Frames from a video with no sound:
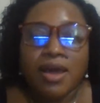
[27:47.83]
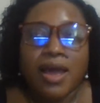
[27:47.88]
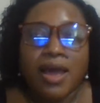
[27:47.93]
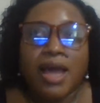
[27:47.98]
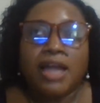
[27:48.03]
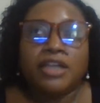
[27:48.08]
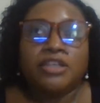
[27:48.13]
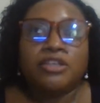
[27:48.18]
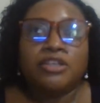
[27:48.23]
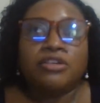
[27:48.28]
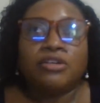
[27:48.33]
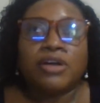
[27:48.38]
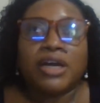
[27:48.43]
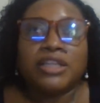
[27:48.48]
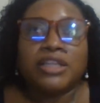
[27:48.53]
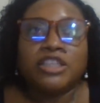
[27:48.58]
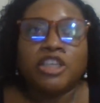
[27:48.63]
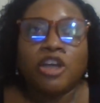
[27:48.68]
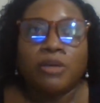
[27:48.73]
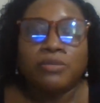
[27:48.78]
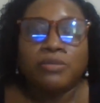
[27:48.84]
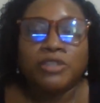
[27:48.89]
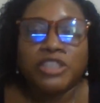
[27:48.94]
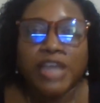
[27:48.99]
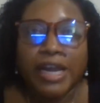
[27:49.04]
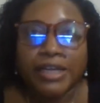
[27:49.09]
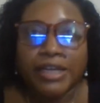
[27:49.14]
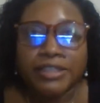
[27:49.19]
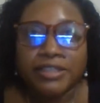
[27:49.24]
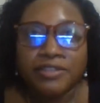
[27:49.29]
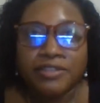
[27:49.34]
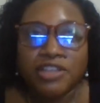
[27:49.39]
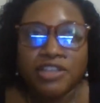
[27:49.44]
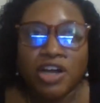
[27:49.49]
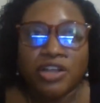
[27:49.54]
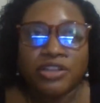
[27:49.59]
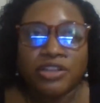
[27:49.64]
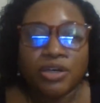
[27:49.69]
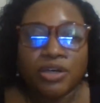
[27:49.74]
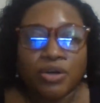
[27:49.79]
and look at the objectives
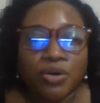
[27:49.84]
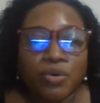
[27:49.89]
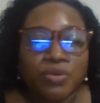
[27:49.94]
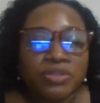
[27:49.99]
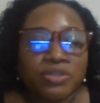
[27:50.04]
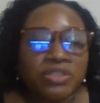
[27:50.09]
on the course.